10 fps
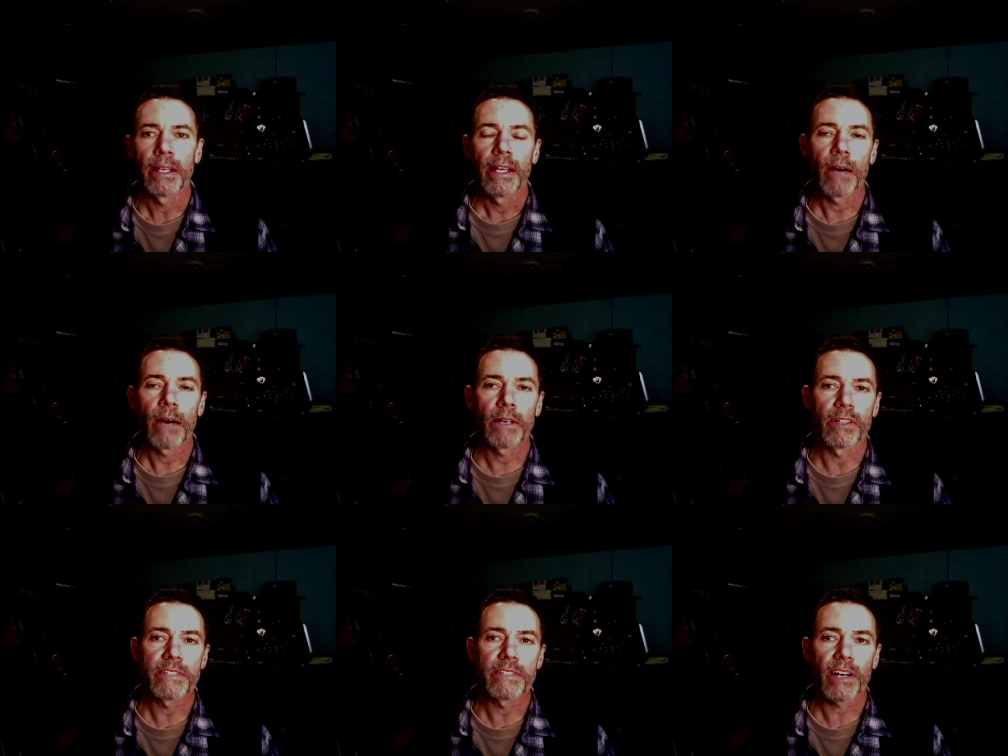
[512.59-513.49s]
However,
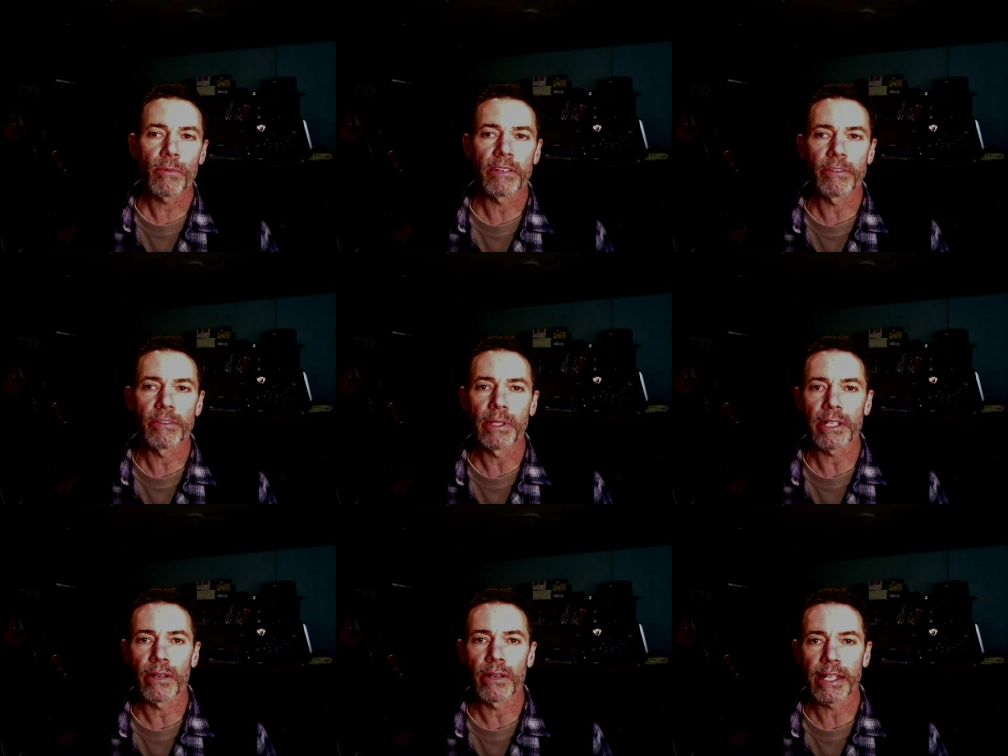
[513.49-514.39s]
it's far more
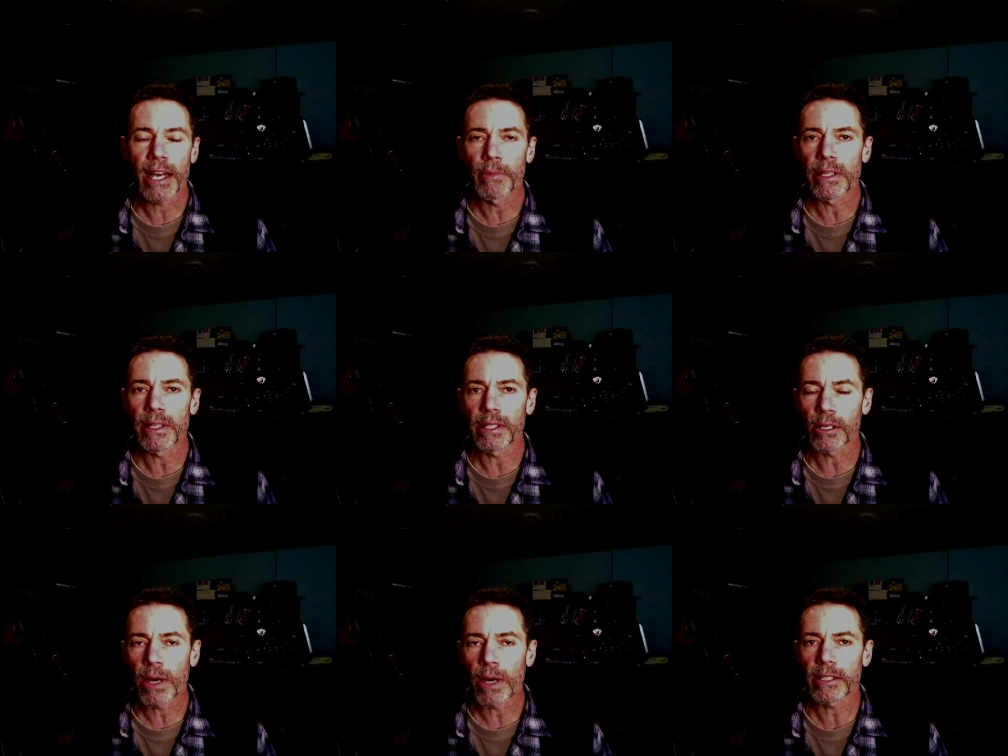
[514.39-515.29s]
familiar and common than
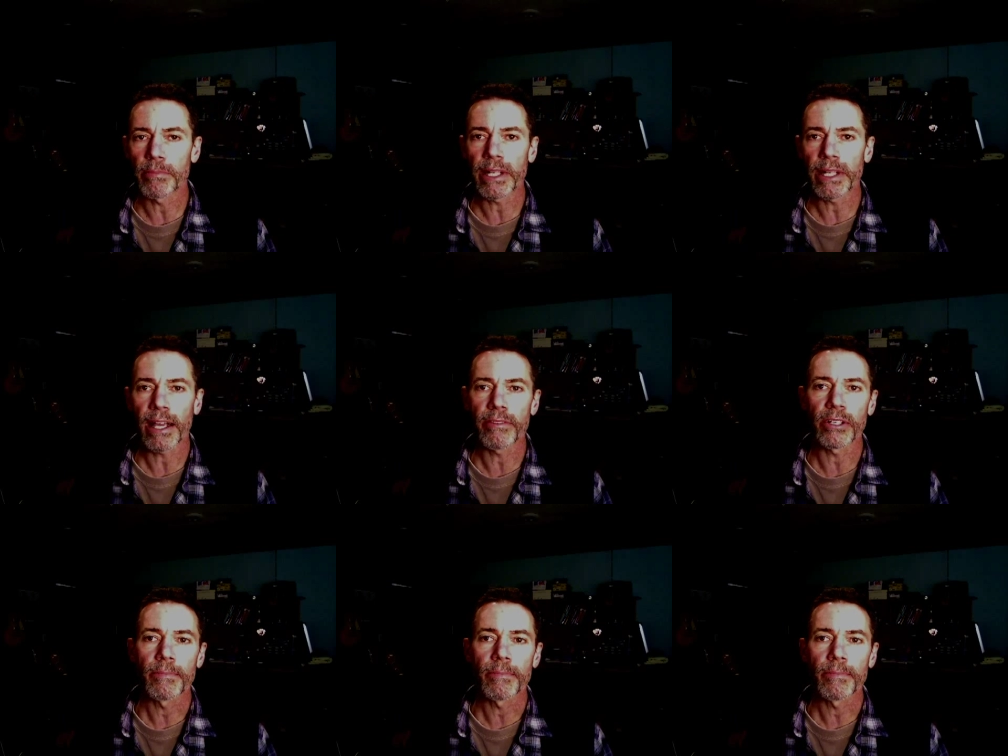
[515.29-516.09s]
quantum behavior.